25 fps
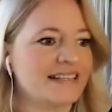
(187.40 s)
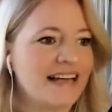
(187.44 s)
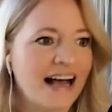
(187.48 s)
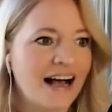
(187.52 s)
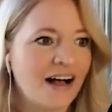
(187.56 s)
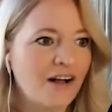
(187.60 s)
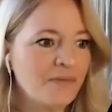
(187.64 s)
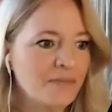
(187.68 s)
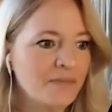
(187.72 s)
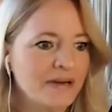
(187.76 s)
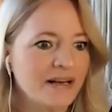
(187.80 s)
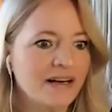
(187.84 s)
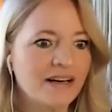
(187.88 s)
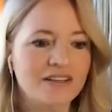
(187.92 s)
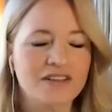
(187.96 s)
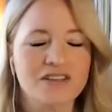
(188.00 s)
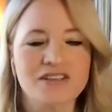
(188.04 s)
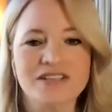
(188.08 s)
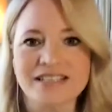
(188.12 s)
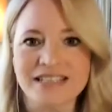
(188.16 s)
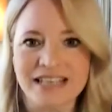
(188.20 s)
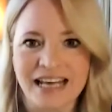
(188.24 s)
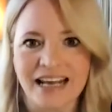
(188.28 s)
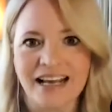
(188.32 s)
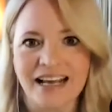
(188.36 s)
help me
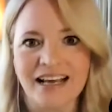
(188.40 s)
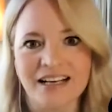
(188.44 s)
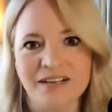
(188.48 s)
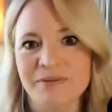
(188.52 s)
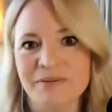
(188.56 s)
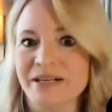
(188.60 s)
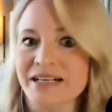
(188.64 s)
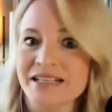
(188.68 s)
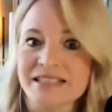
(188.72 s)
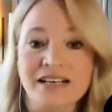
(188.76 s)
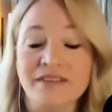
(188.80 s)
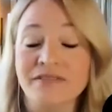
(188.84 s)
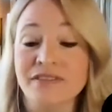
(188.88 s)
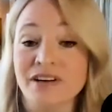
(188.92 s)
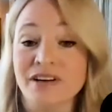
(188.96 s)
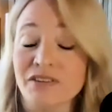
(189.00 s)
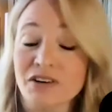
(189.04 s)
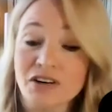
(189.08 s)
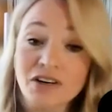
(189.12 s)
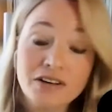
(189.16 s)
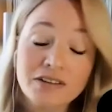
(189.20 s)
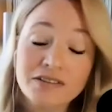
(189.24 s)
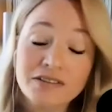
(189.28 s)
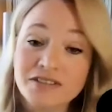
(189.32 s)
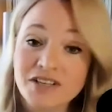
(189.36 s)
understand because I've
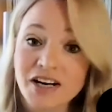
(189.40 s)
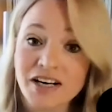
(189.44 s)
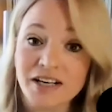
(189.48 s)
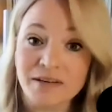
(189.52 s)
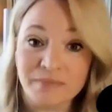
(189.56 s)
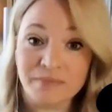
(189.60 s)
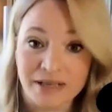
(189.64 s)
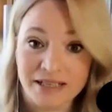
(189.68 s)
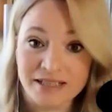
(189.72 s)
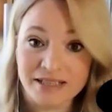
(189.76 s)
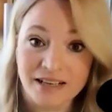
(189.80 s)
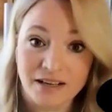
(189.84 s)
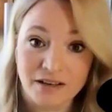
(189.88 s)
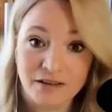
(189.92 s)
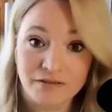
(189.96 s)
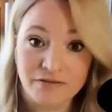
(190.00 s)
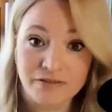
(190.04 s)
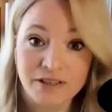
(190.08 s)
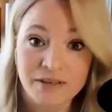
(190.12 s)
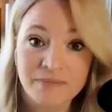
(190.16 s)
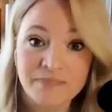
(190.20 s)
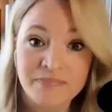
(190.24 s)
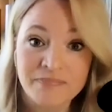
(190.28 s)
never done it myself.